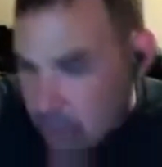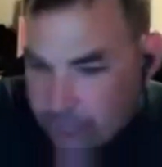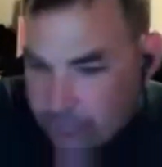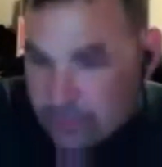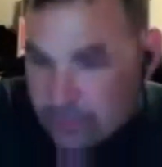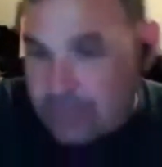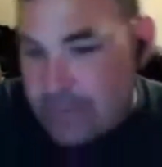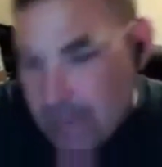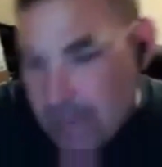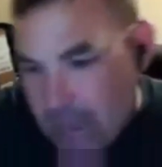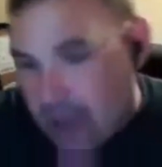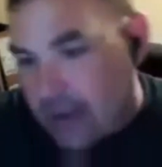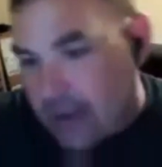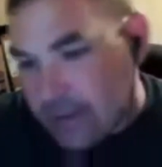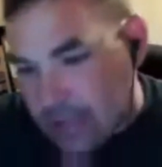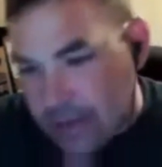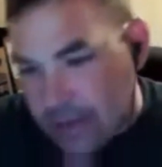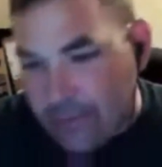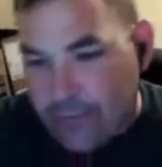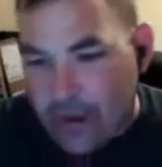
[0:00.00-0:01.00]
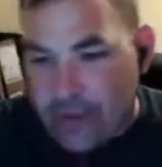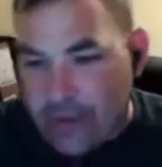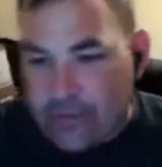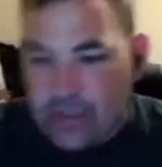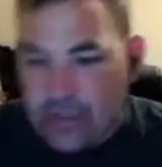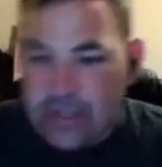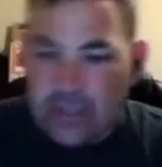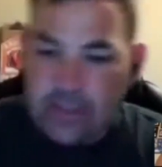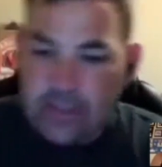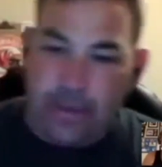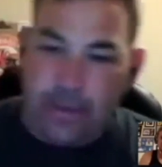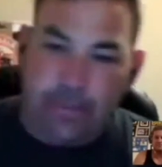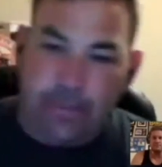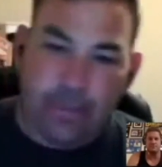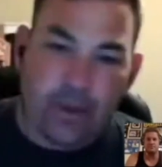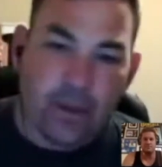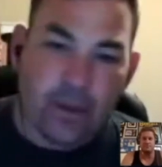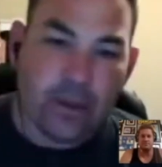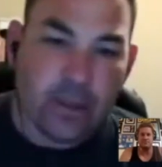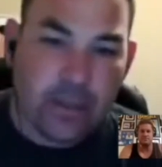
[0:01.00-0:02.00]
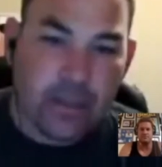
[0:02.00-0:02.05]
night and moved him down like five or six